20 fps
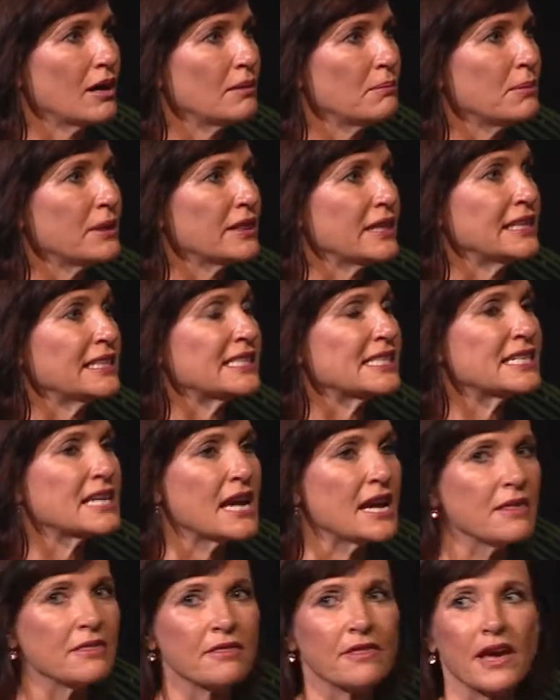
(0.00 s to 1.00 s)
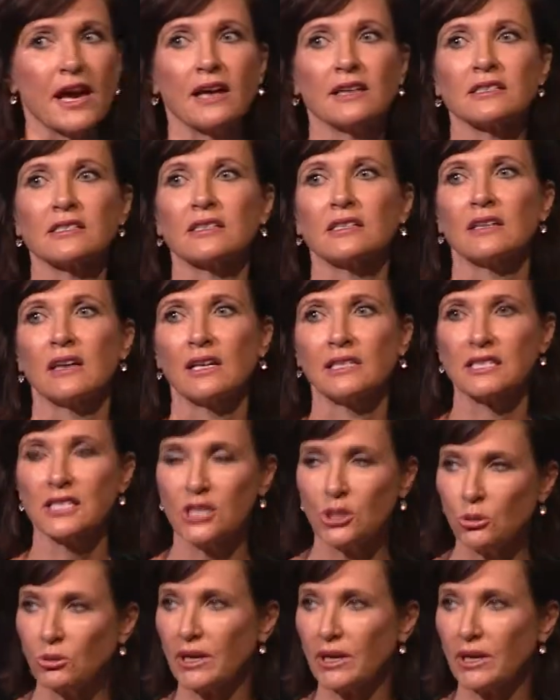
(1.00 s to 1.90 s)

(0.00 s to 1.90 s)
but there's 10,000 I still